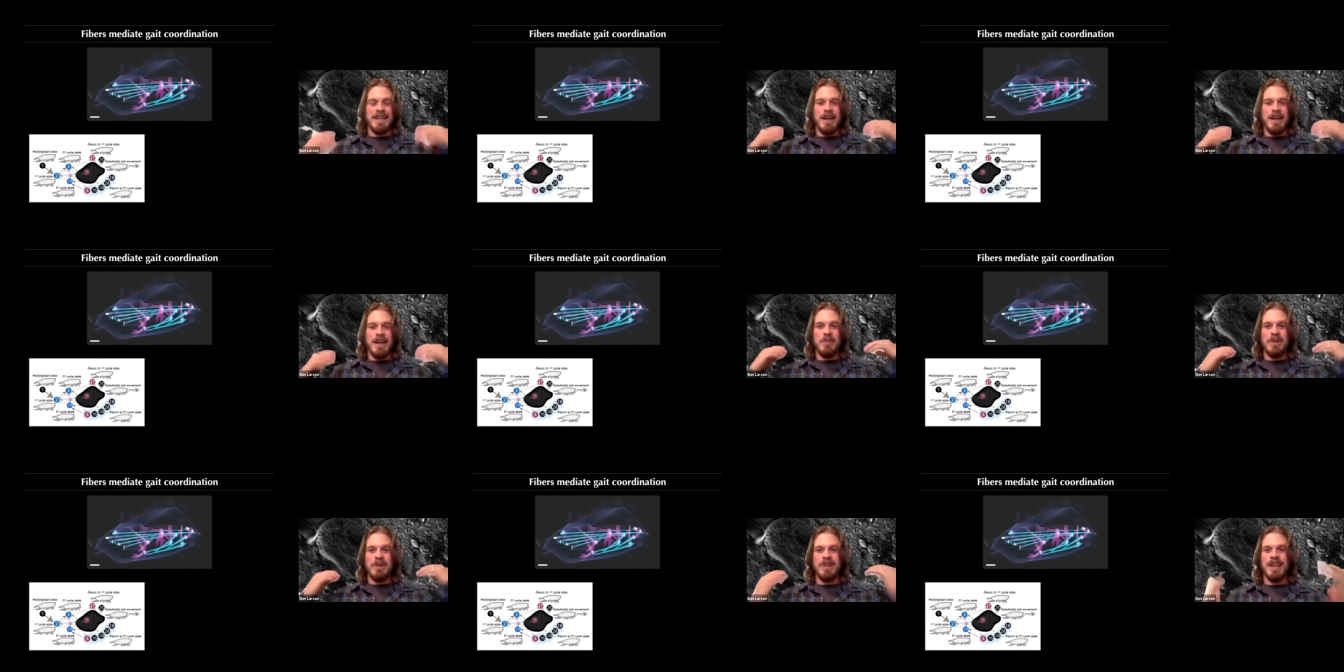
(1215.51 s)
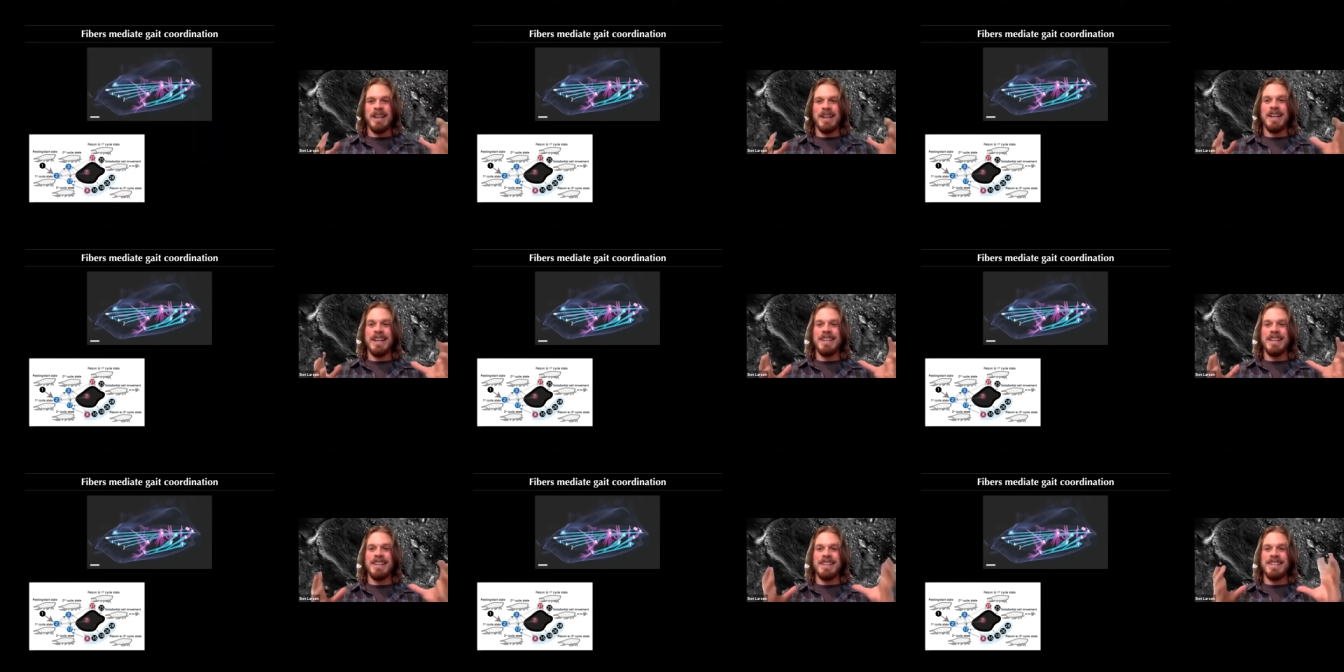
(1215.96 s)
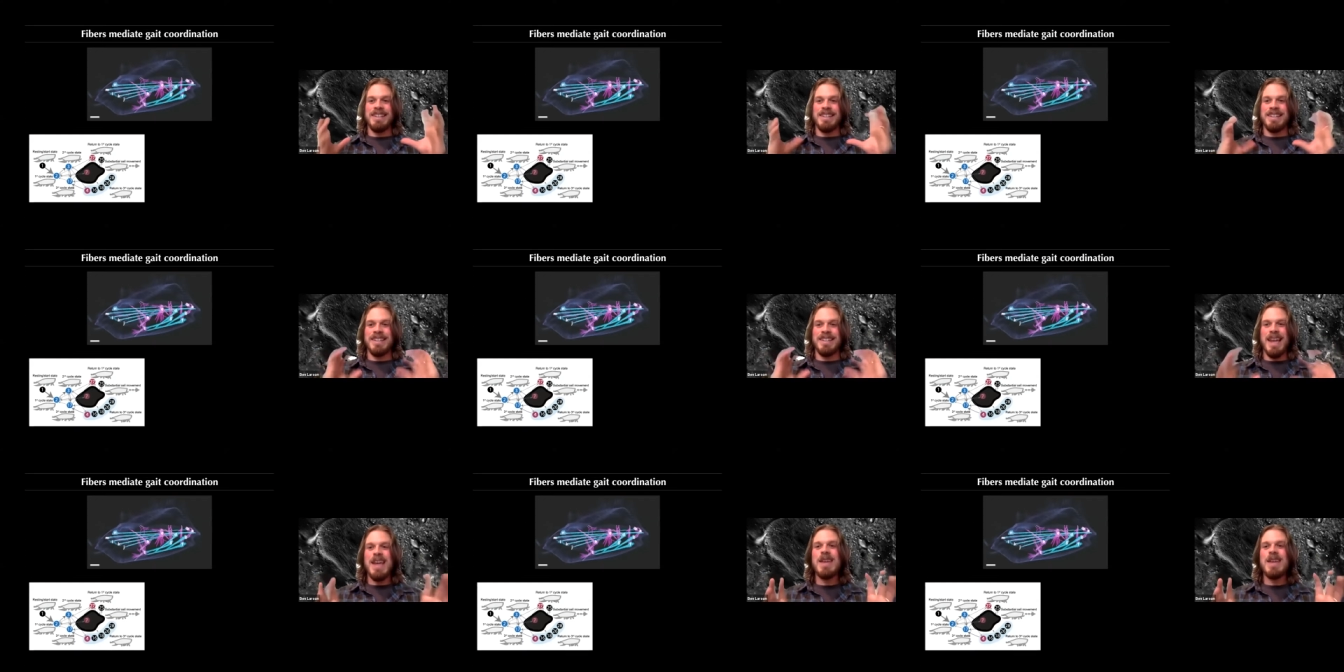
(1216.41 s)
apply the
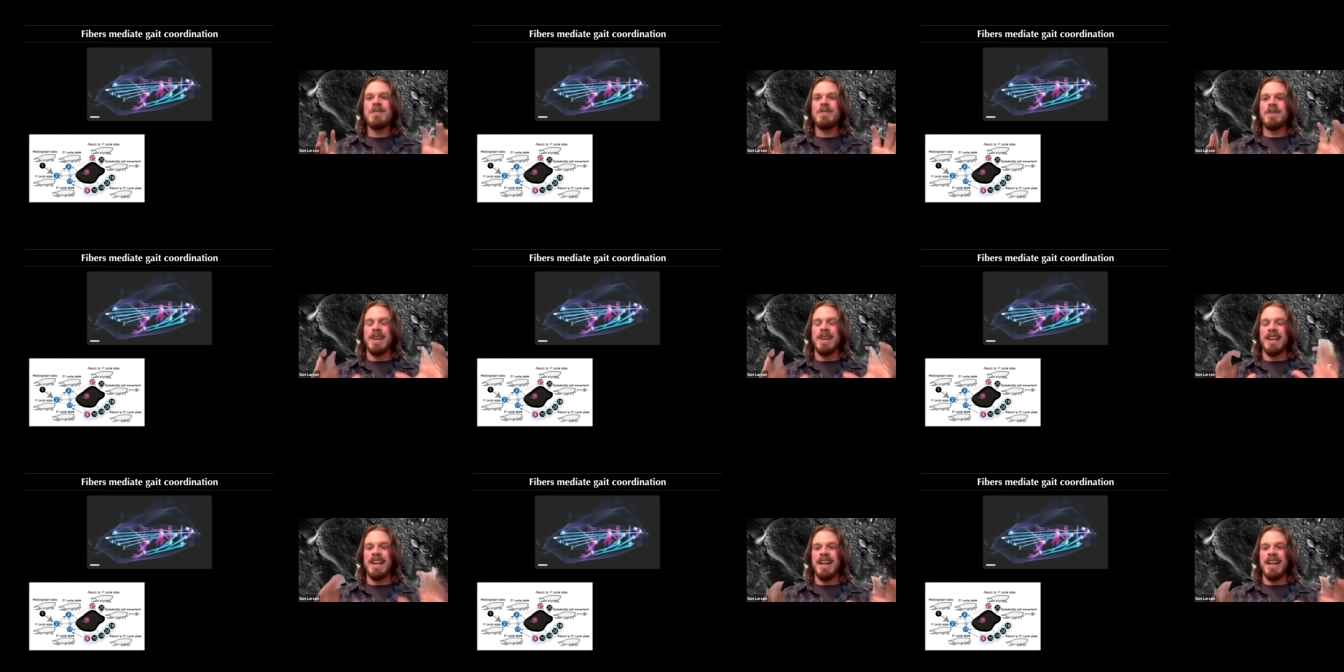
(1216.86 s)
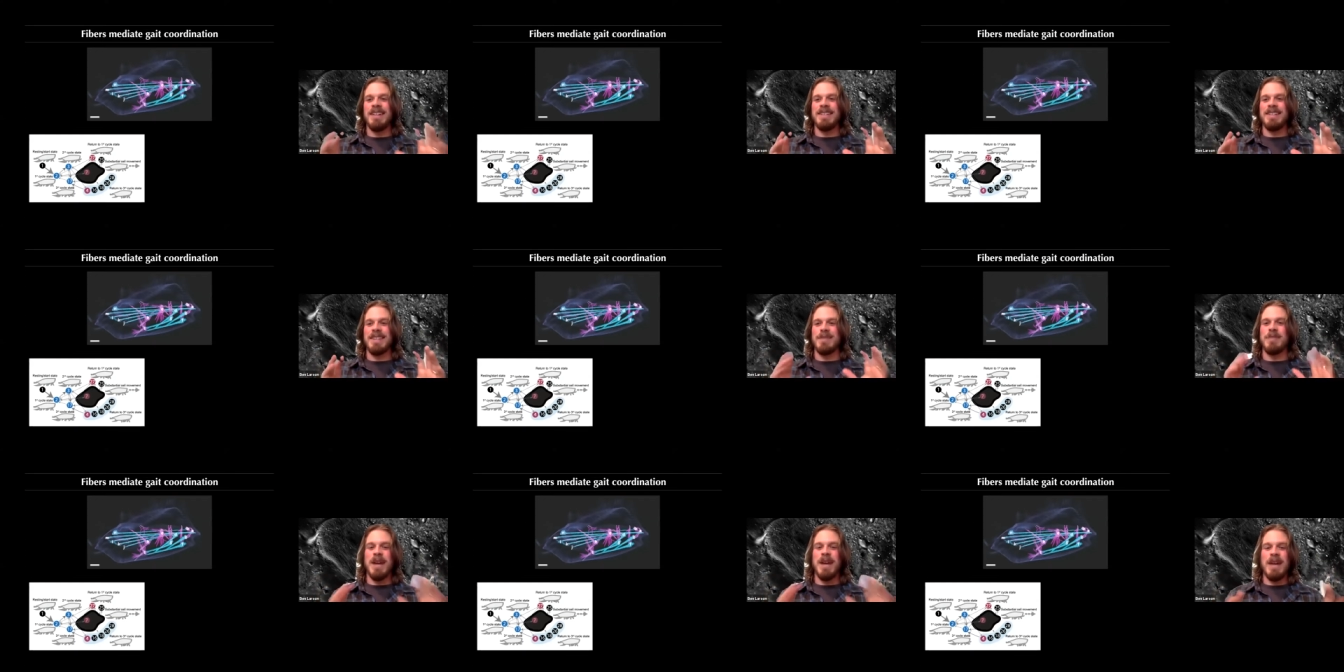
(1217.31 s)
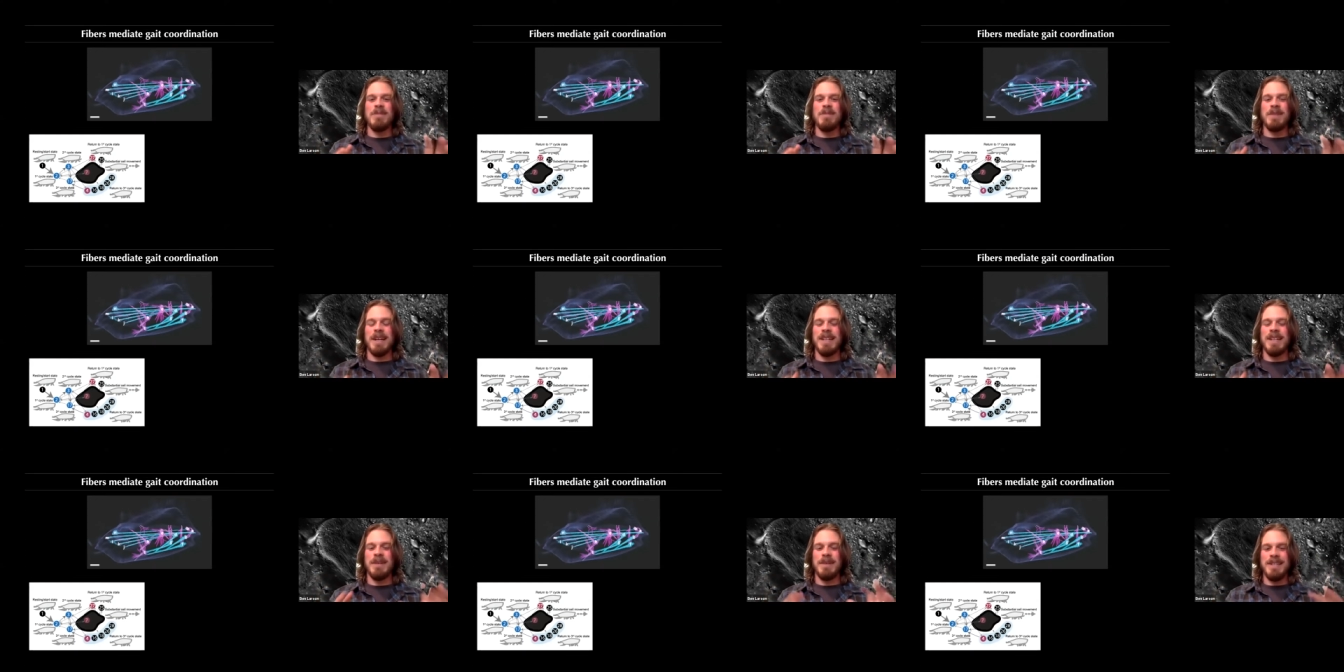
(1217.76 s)
same analysis
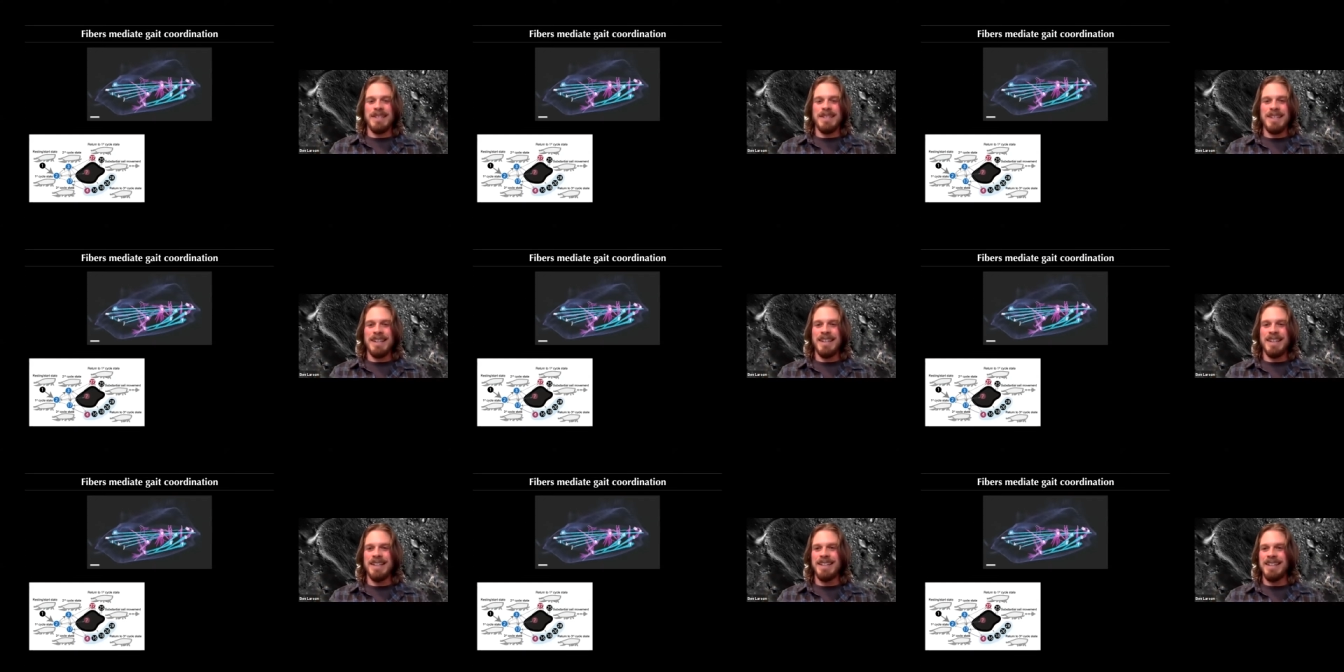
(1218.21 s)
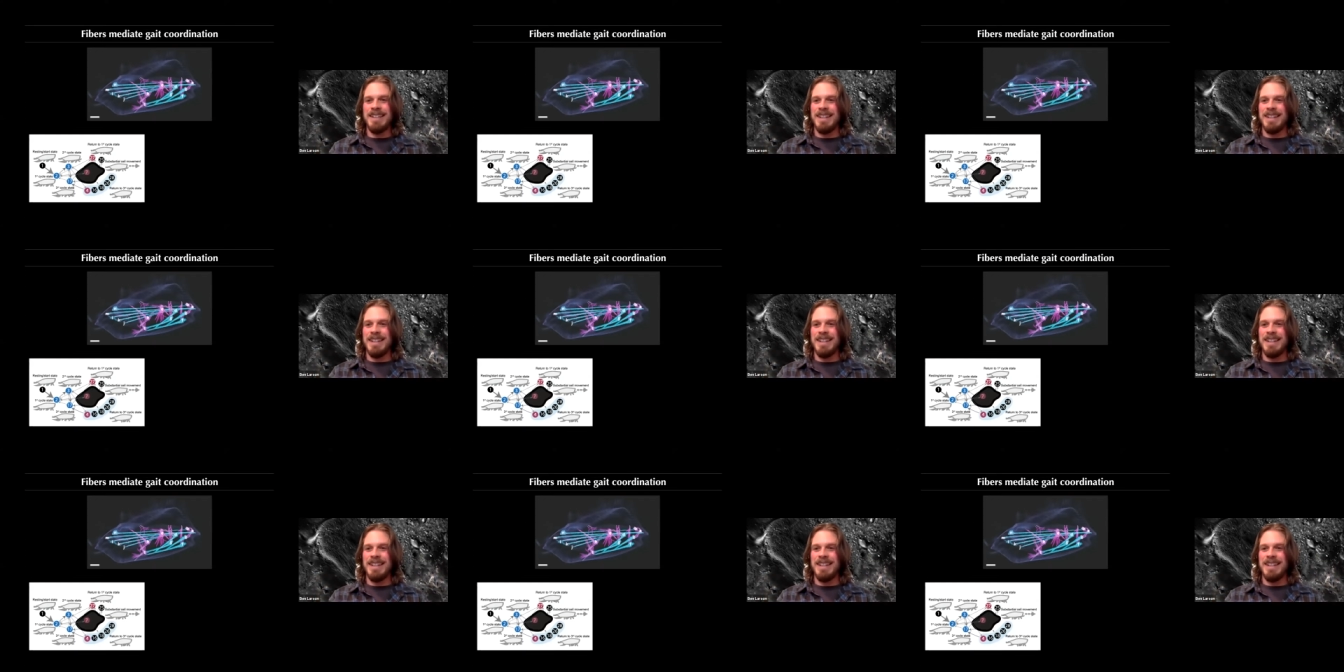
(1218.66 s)
pipeline that we did